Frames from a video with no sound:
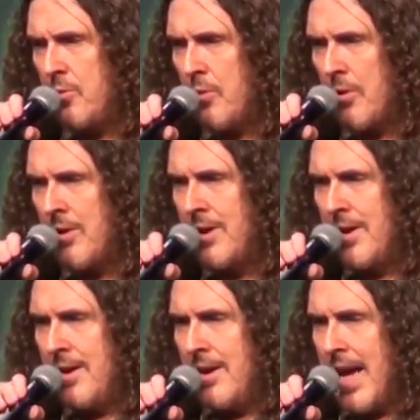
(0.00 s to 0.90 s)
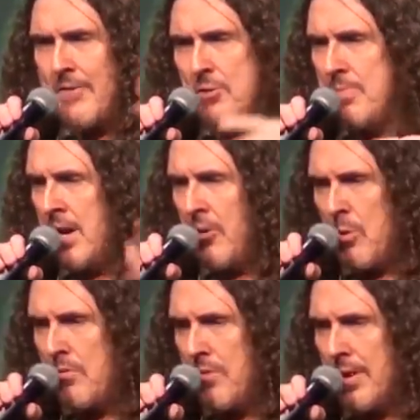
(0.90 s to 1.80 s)
tour, after being on
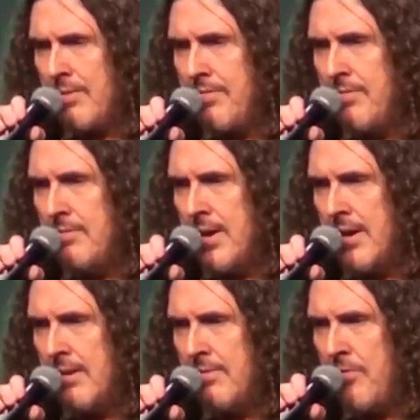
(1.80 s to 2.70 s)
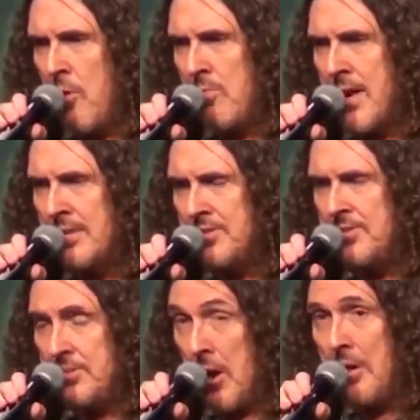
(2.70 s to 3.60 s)
the road for like uh, four months
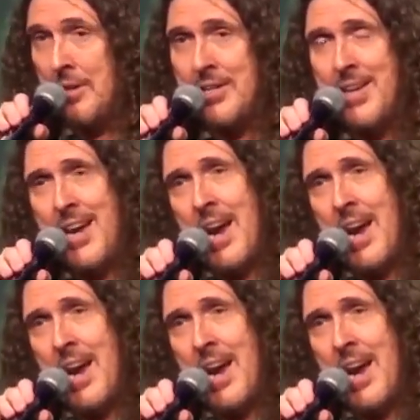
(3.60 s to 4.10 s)
solid,